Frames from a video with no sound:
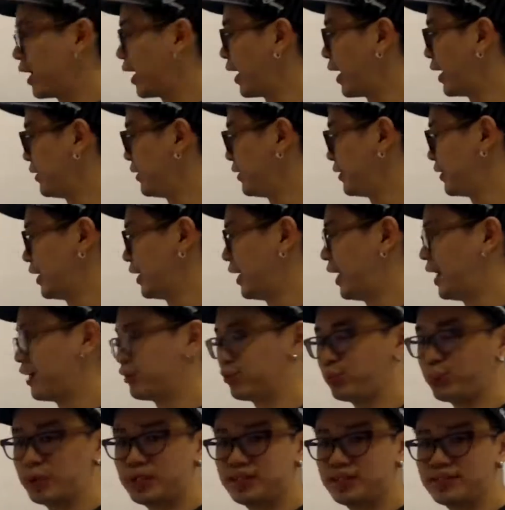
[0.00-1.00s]
and then the
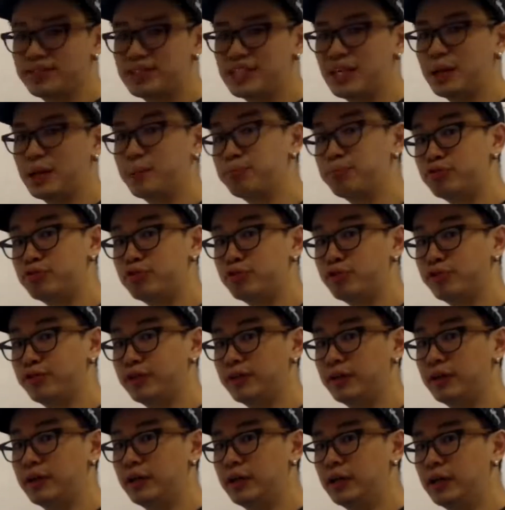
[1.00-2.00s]
last one is the
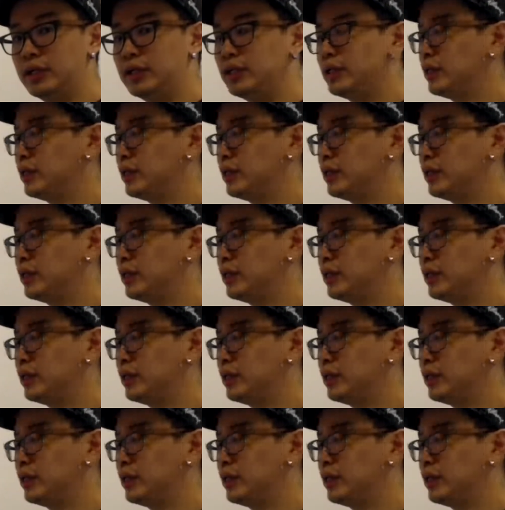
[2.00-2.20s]
approver.